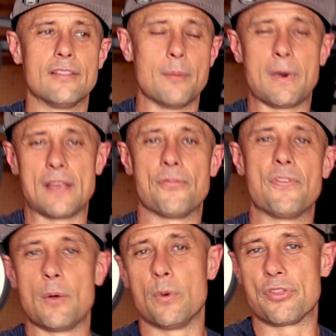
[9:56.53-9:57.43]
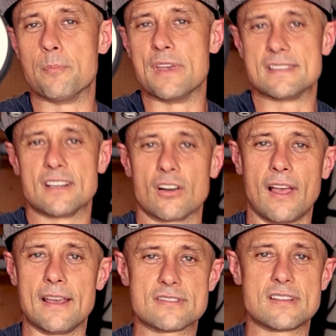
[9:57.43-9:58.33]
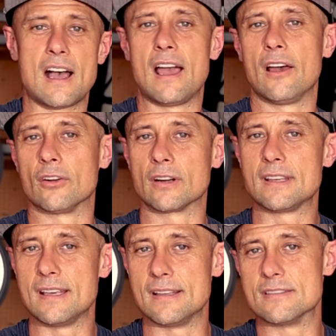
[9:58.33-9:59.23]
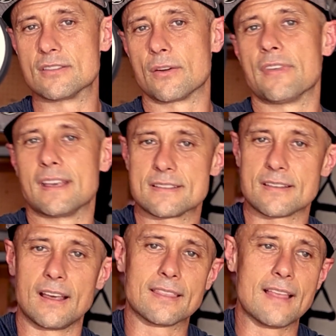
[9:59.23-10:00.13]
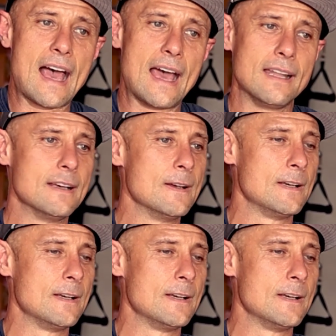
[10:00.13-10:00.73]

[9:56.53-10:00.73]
that might fit with a busier lifestyle or kids or things like that.